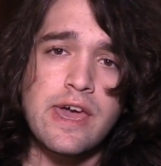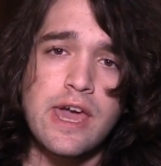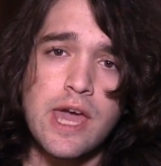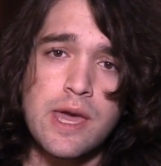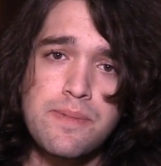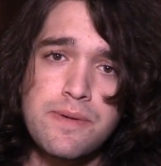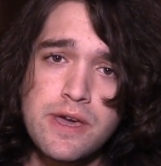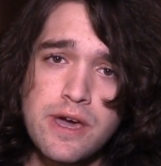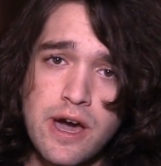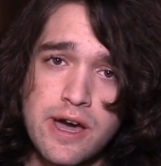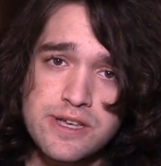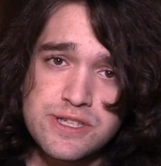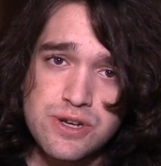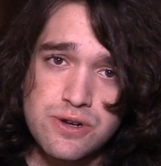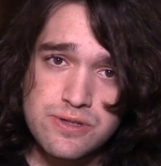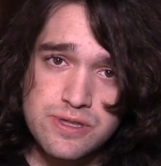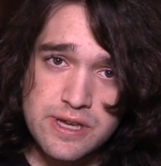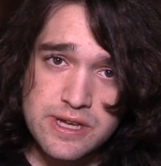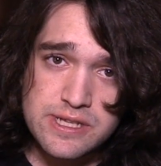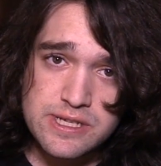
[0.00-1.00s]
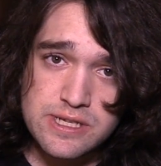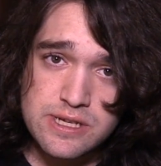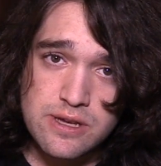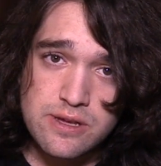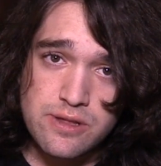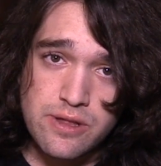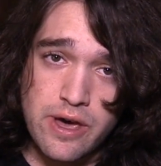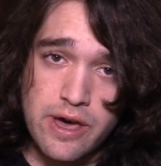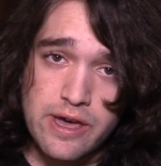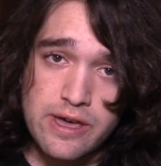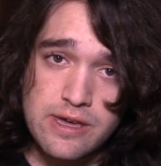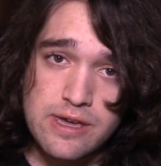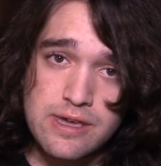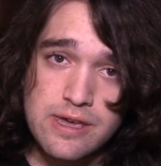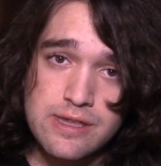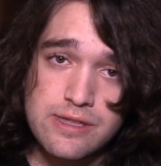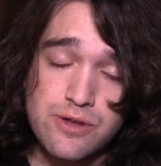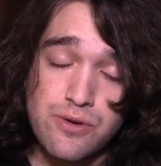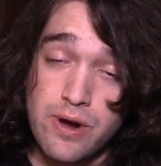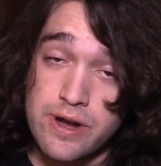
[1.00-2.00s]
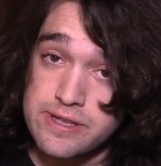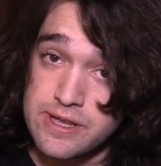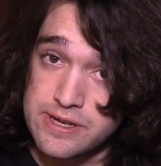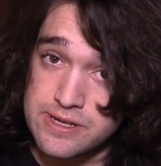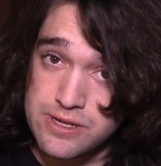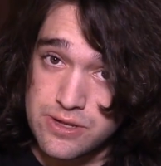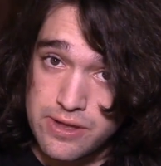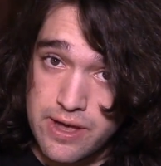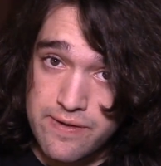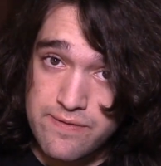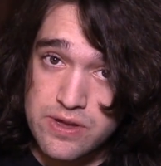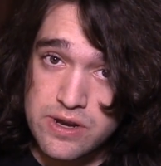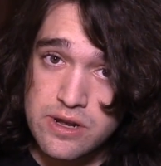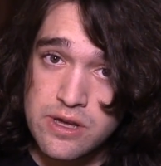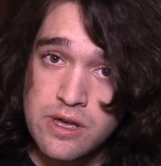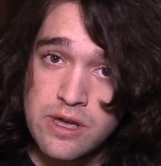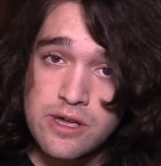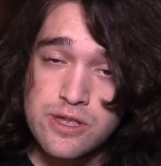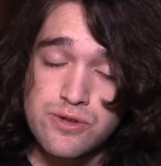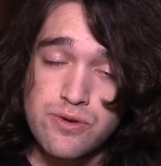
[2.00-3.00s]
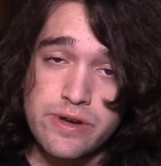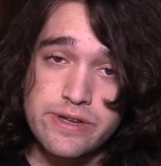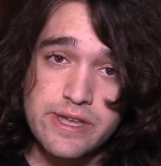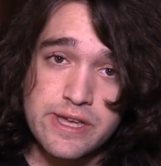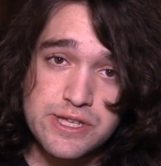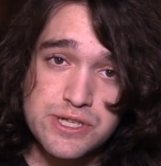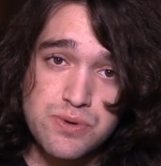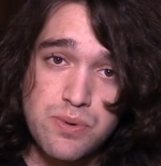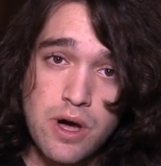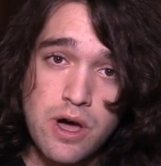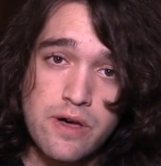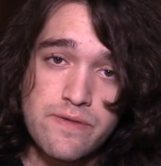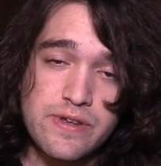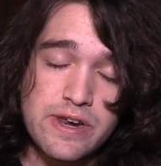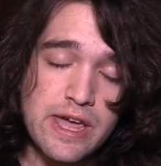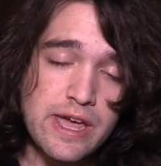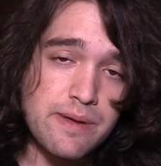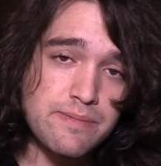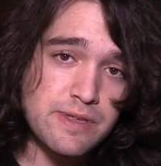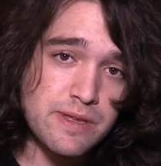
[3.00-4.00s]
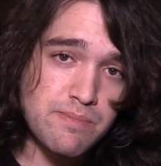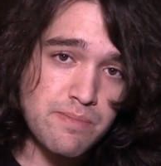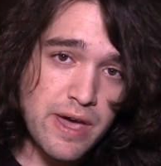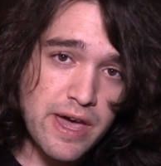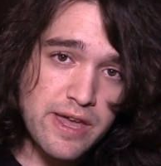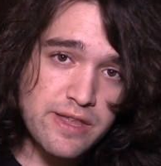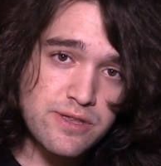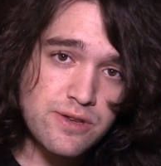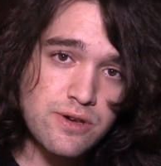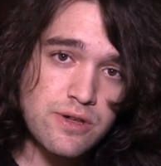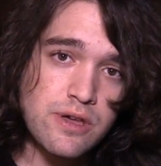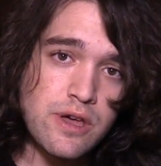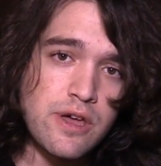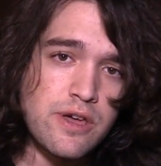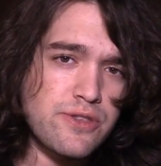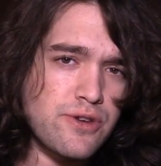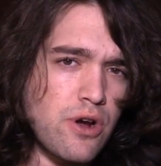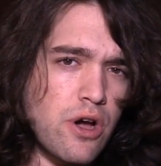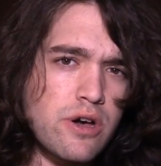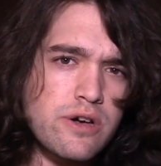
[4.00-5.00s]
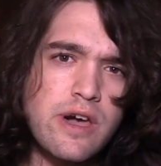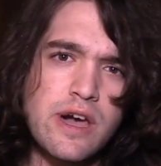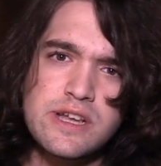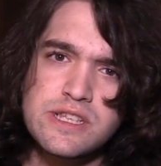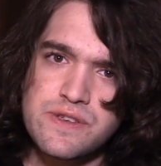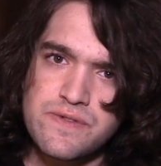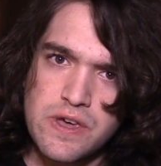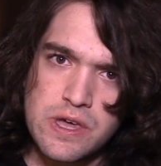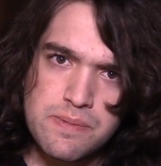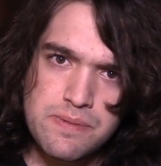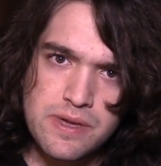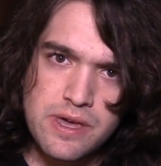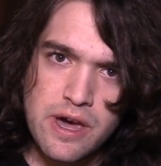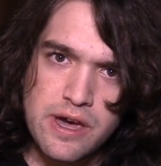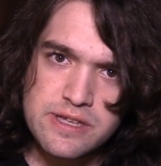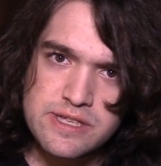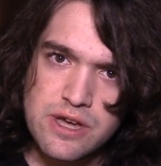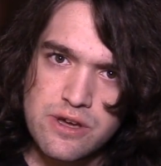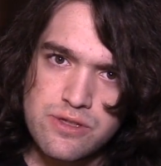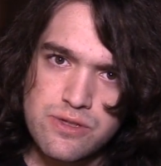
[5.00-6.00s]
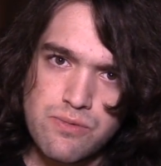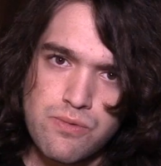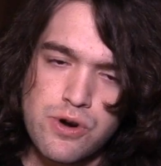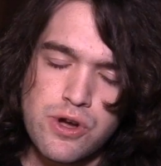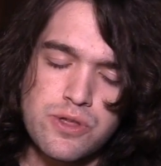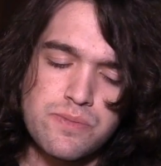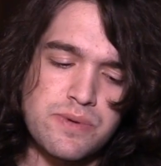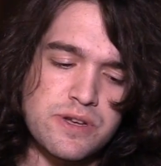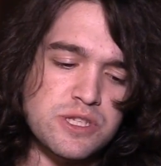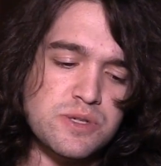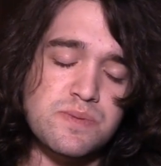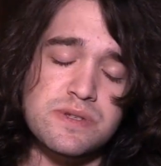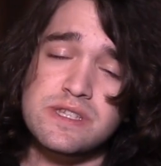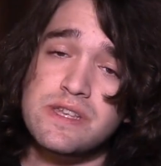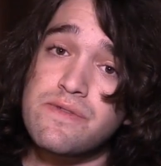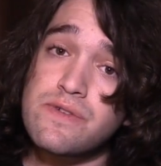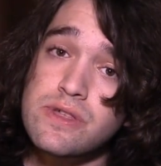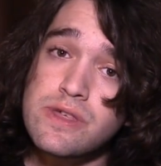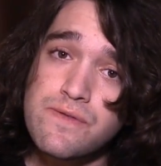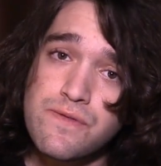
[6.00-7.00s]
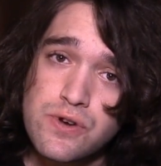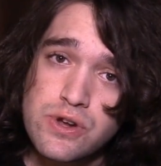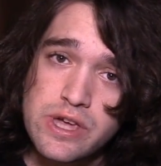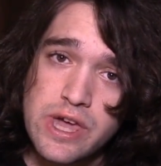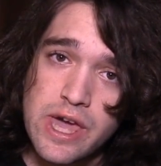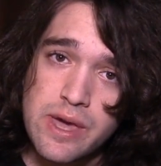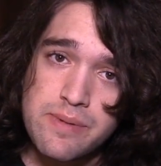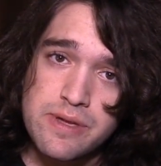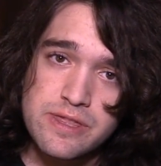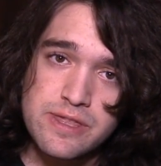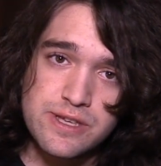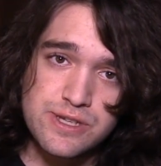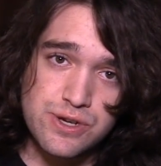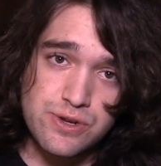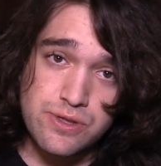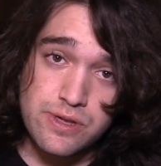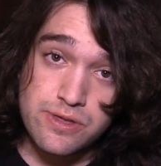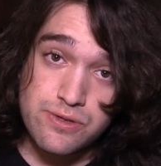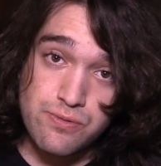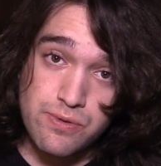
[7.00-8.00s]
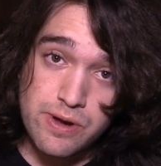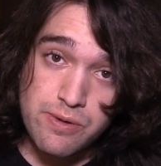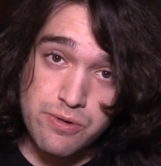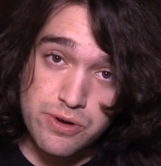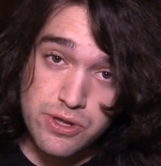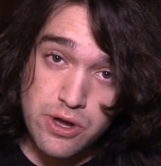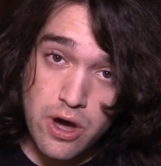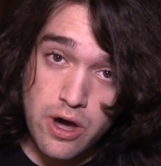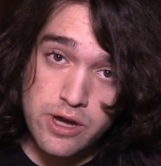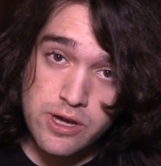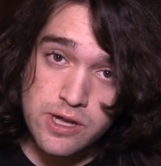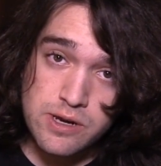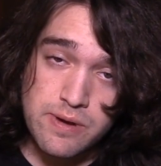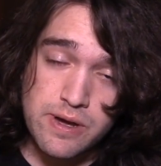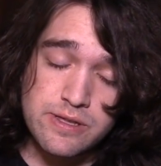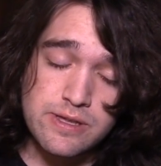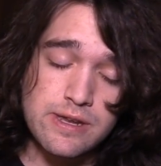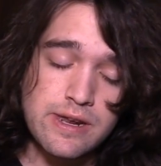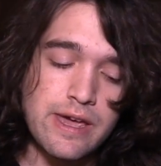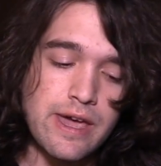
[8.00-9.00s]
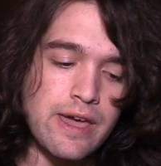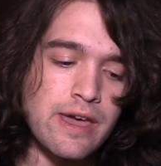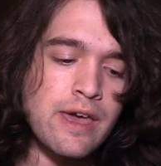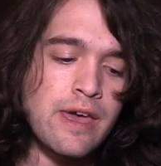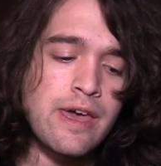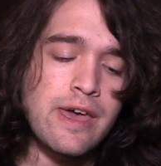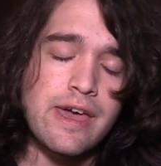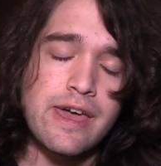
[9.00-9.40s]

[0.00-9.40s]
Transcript: APIs are things like DirectX 11, DirectX 12, and AMD Mantle. There are all kinds of APIs out in the world, but specifically for gaming, these are the three we're talking about today.